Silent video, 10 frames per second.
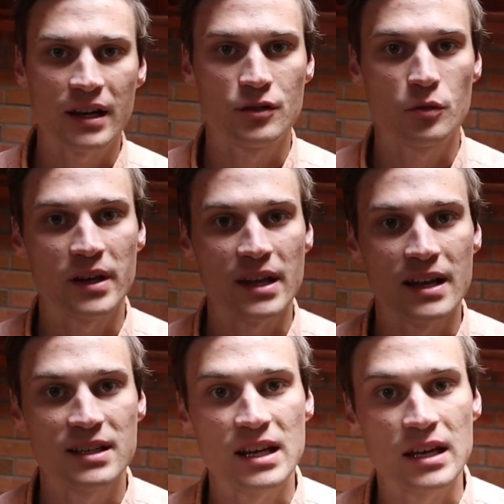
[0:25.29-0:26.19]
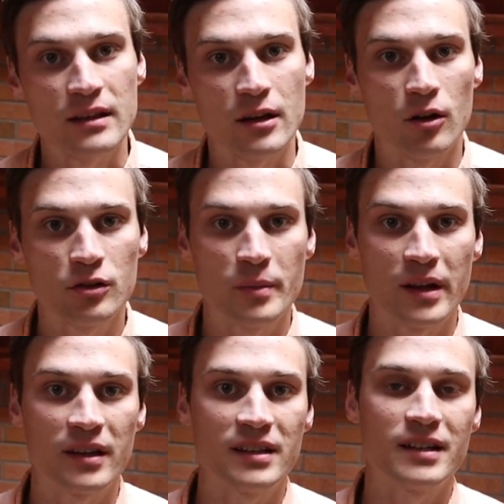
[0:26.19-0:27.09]
in 2018 that
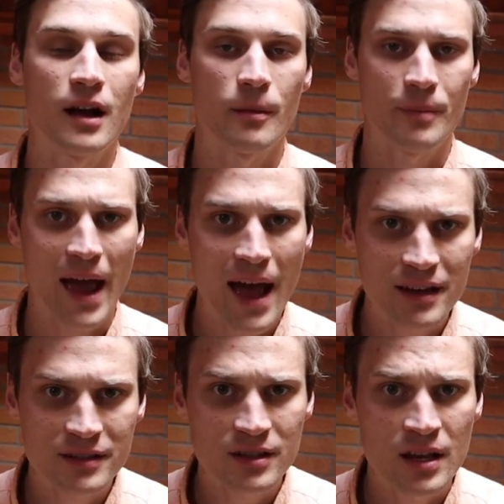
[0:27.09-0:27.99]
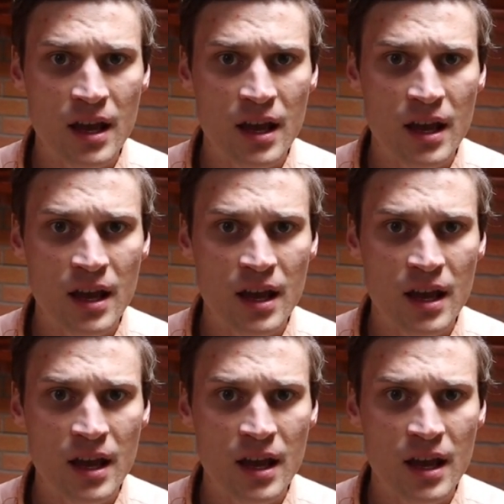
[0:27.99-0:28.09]
ultimately did not pass.